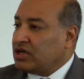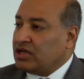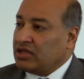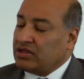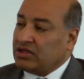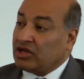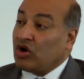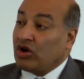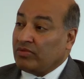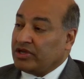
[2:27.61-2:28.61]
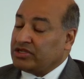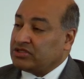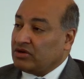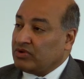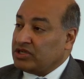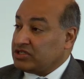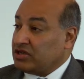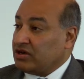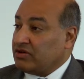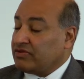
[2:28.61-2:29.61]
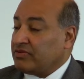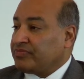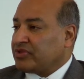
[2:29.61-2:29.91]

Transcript: in the economies that we serve.